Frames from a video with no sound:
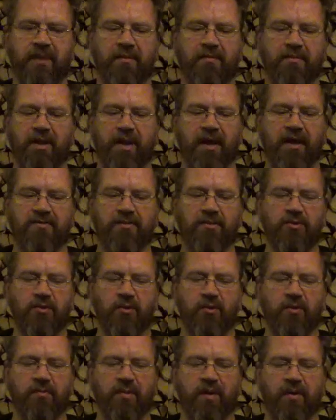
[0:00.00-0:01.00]
But I have to
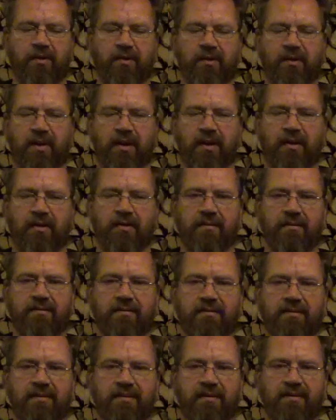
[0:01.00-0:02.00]
talk about it again,
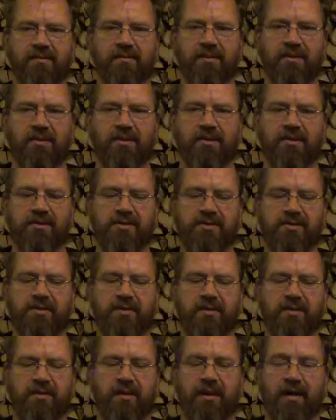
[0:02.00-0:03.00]
you know, because
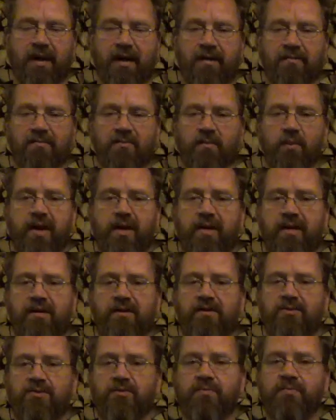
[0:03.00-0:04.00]
I'm
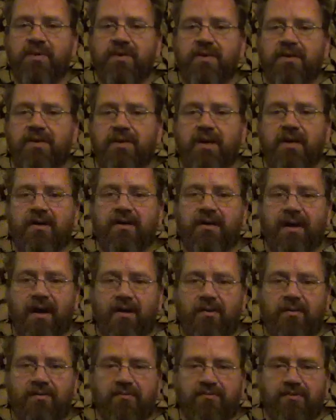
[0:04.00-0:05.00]
waiting to be kicked
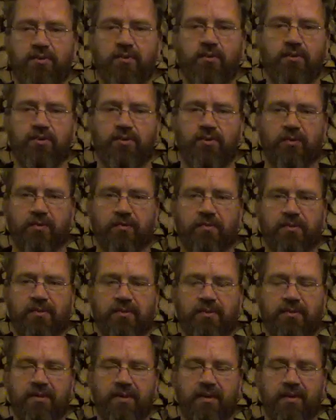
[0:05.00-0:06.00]
out of YouTube.
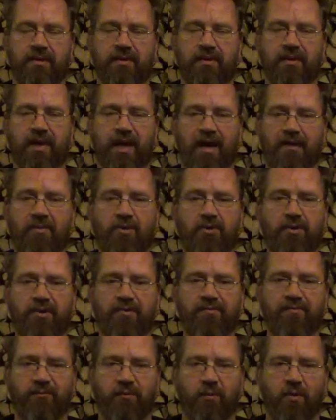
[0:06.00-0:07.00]
Yeah, I'm looking
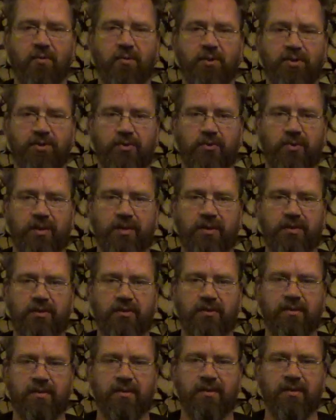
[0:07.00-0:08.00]
forward to it.
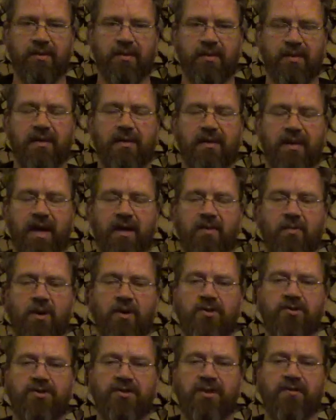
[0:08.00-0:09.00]
I
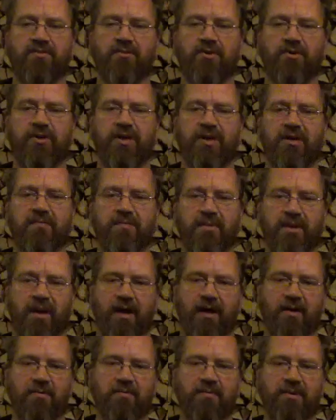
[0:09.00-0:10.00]
want them to kick me
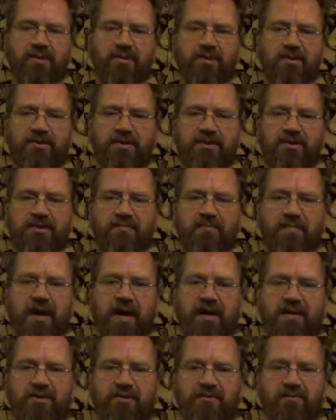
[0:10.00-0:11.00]
out because it's a
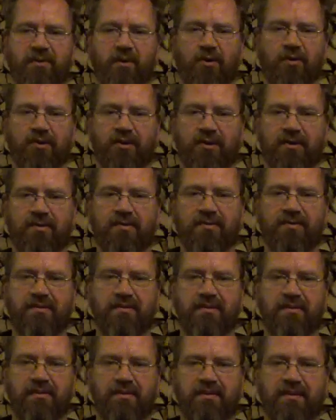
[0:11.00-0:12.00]
badge of honor.
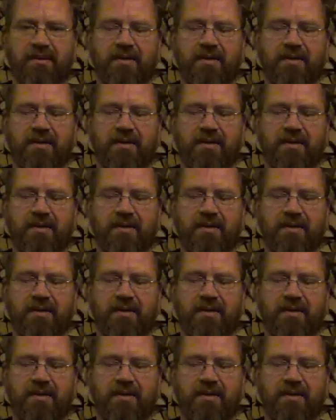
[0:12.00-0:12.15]
Yeah.